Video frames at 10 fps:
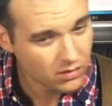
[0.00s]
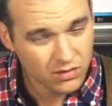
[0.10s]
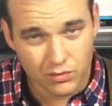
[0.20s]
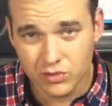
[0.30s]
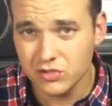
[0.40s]

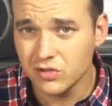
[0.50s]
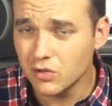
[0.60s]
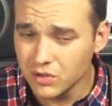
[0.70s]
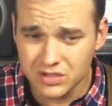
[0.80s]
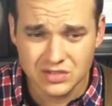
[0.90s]
Then we're to the
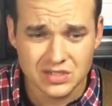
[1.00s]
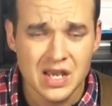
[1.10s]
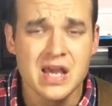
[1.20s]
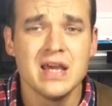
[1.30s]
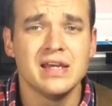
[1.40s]
chorus.
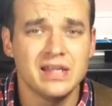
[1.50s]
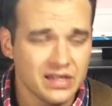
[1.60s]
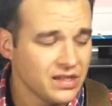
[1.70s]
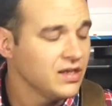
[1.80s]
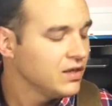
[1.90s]

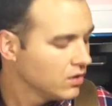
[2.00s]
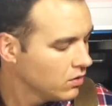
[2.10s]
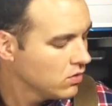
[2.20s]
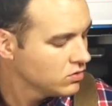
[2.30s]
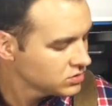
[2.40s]
He
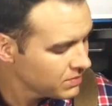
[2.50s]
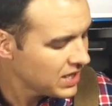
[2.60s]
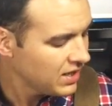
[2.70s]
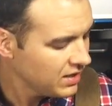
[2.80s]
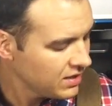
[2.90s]
knows
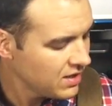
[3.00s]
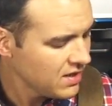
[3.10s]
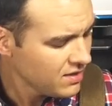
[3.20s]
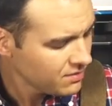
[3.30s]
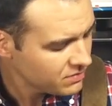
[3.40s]
my
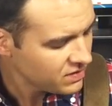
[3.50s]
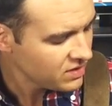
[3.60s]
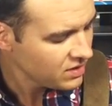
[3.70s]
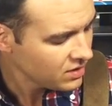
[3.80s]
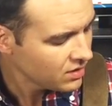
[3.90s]
name,
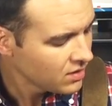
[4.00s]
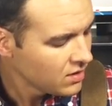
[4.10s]
D.